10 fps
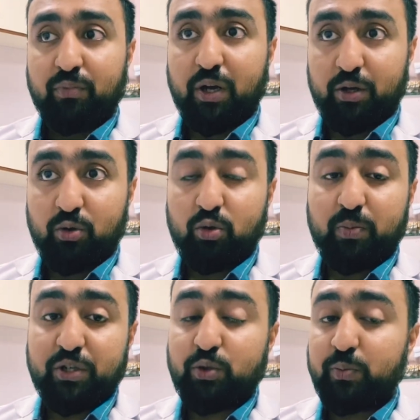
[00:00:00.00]
I
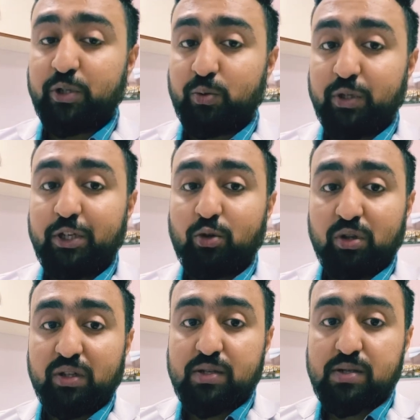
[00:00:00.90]
hope I should be doing
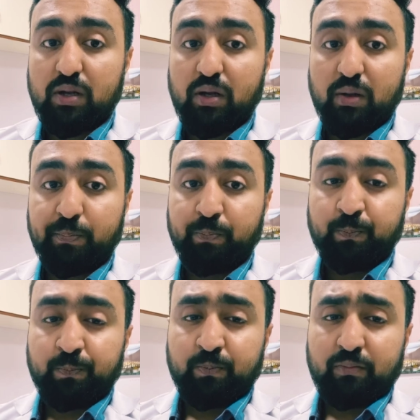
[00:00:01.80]
all this
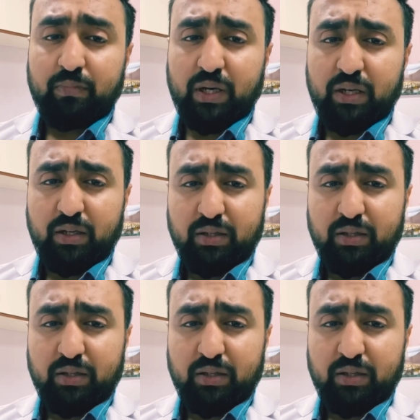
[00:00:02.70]
by